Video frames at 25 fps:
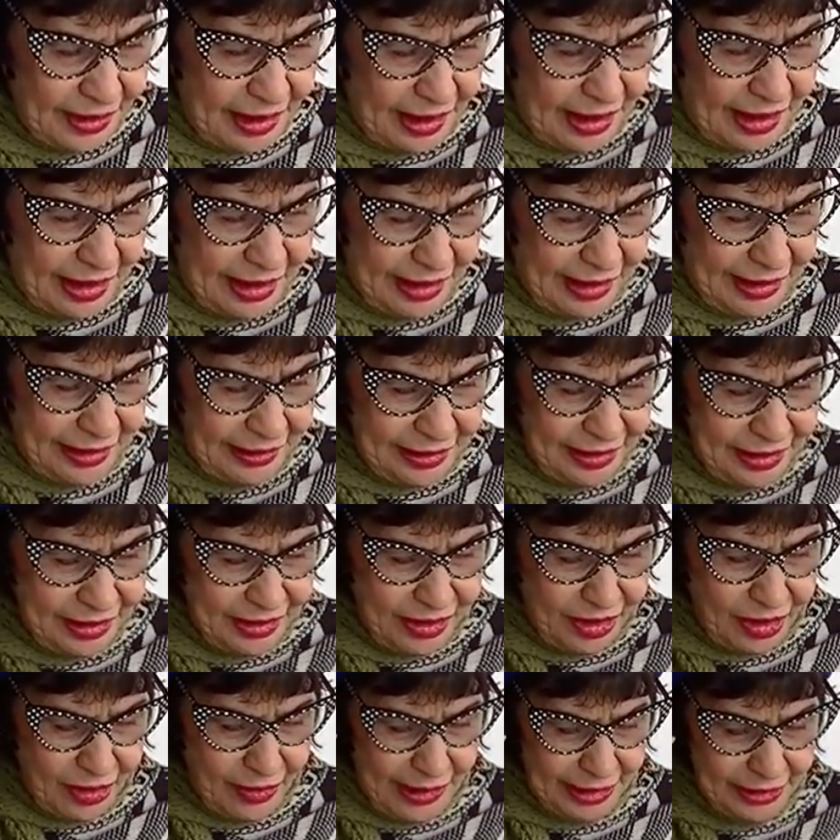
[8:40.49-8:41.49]
Uh,
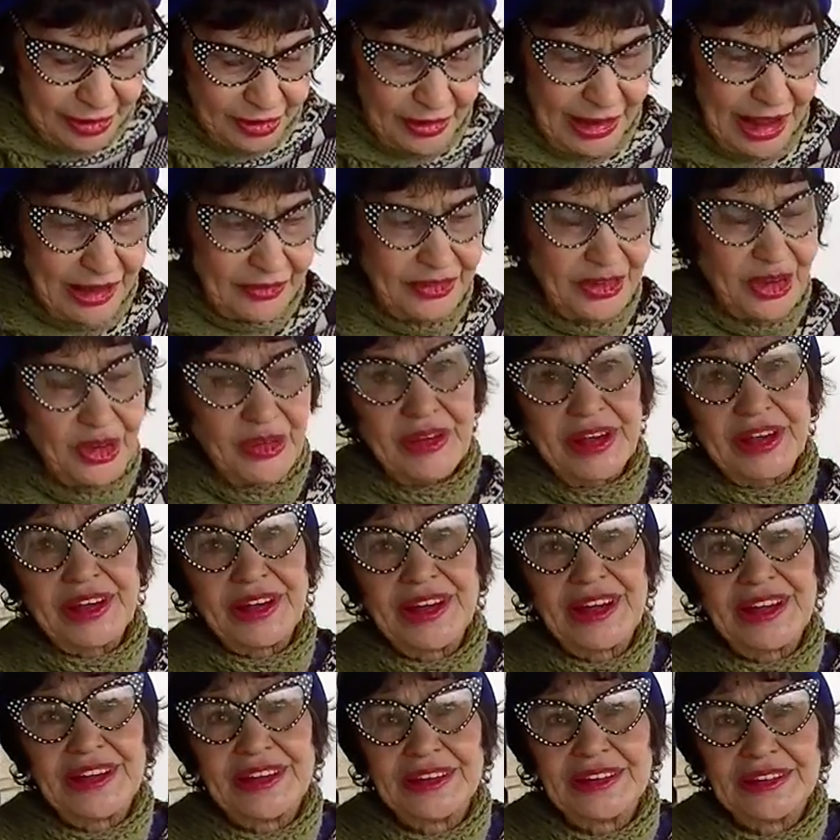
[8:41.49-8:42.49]
no, I don't have no
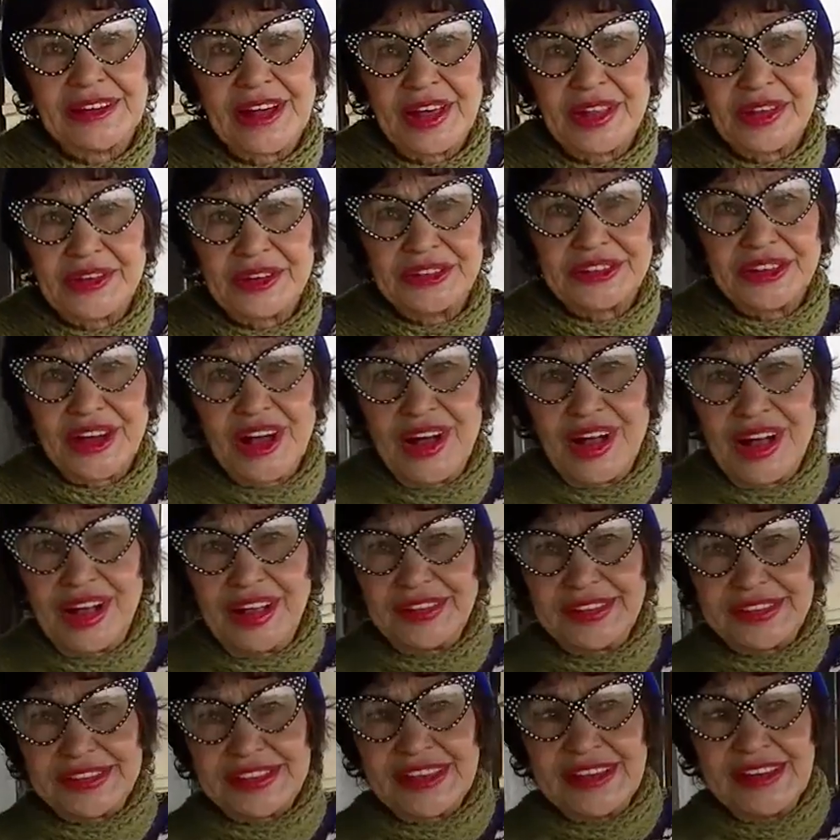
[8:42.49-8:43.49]
other
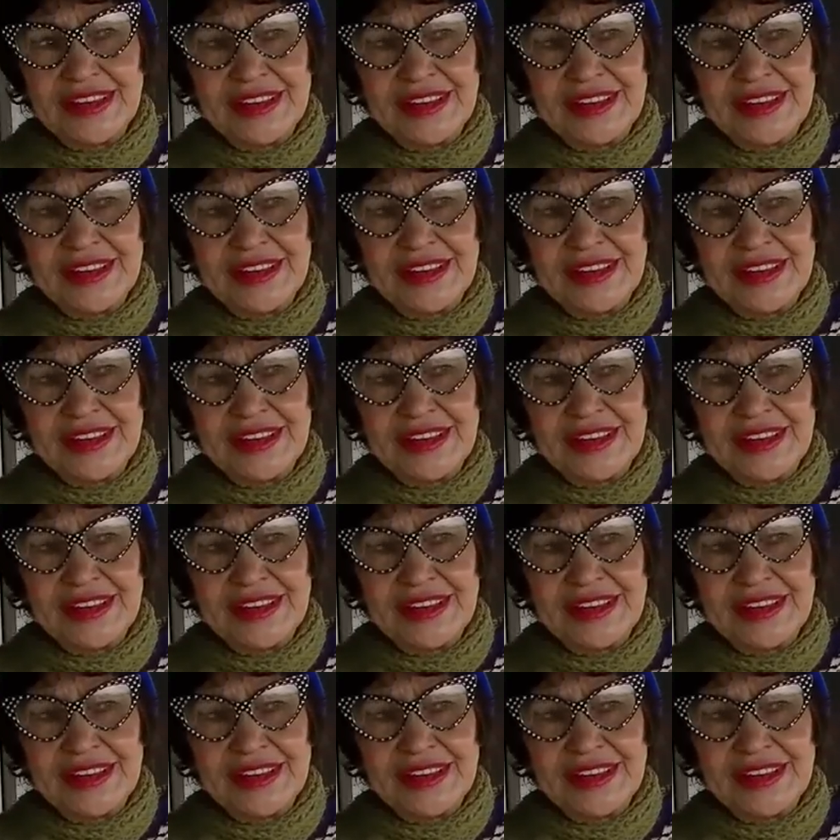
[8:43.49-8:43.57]
dolls.